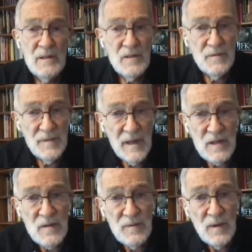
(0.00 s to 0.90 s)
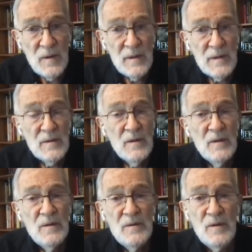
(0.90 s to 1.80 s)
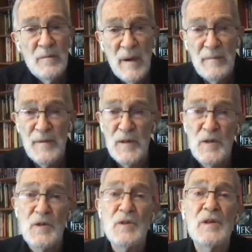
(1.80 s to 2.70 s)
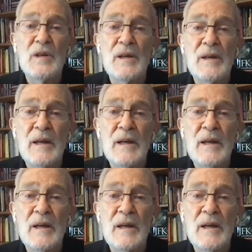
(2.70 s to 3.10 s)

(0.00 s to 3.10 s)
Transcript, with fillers: Let's fast forward to Memphis